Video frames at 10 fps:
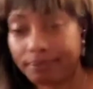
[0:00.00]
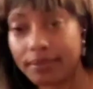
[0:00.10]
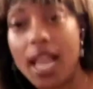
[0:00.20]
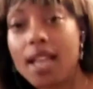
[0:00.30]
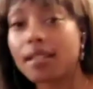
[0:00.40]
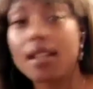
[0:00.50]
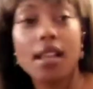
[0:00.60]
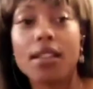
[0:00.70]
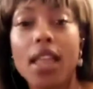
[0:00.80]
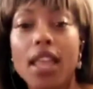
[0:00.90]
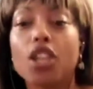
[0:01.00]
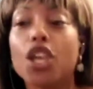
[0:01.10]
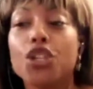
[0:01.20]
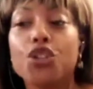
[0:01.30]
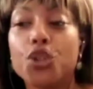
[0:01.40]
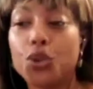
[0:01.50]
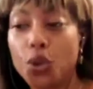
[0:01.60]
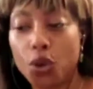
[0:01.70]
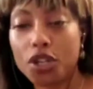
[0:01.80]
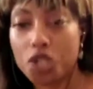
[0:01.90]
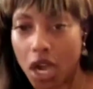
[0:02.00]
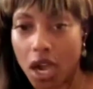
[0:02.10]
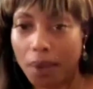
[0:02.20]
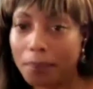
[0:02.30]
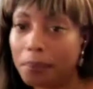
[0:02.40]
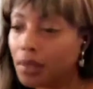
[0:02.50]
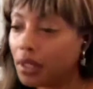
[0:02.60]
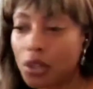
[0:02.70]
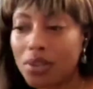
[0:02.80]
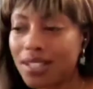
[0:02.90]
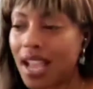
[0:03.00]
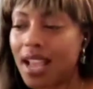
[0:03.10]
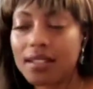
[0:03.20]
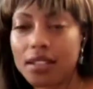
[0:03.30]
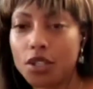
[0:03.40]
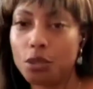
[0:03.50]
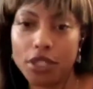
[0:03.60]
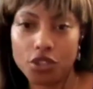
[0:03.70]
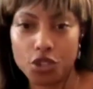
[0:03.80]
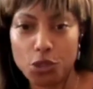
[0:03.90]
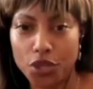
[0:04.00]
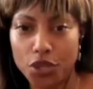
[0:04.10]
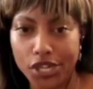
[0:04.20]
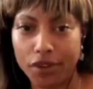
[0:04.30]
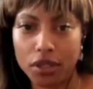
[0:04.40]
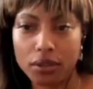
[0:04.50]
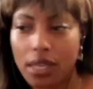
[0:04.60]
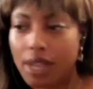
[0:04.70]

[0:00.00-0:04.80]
Yes. Like, do your job. No one's asking you to be a superhero.